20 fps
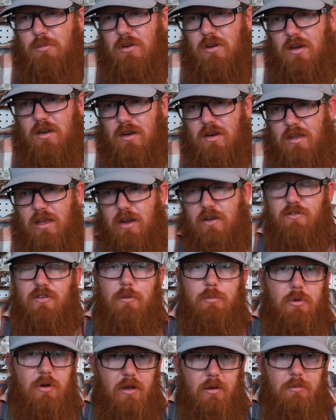you're not going to care if I
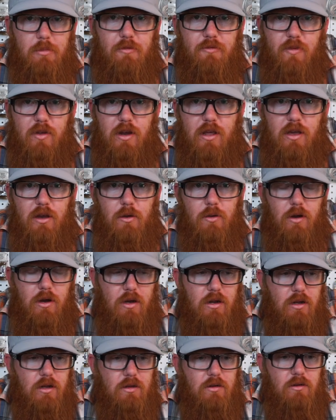put up a video
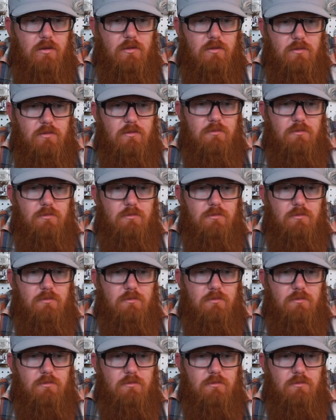on